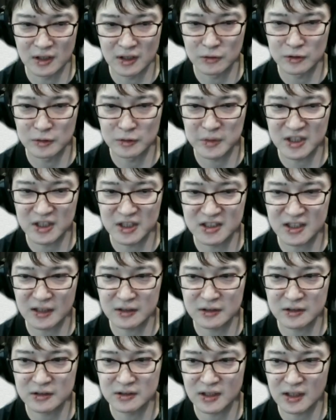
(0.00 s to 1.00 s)
But on the other
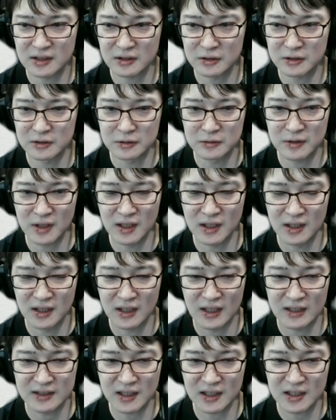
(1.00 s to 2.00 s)
hand, in the test
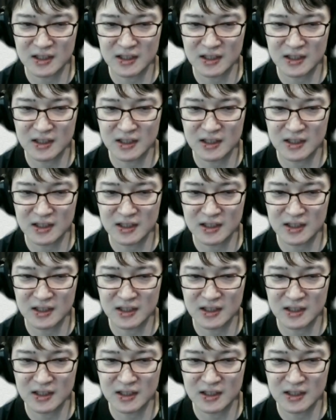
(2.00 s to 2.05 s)
bucket,